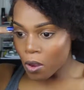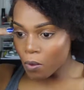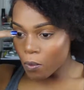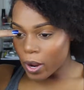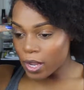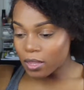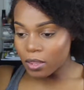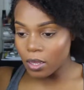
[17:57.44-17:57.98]

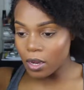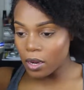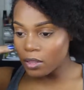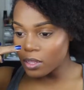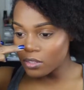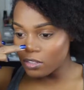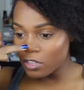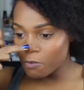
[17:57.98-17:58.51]
right there,
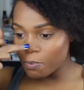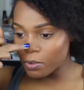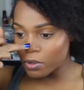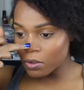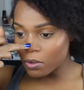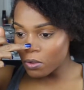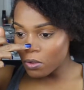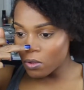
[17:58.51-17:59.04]
the
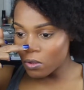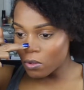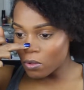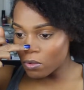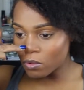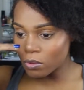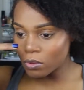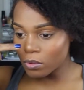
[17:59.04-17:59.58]

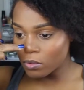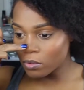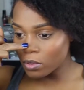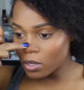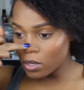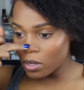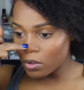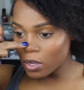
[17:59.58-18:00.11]
typical,
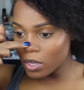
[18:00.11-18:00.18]
you know,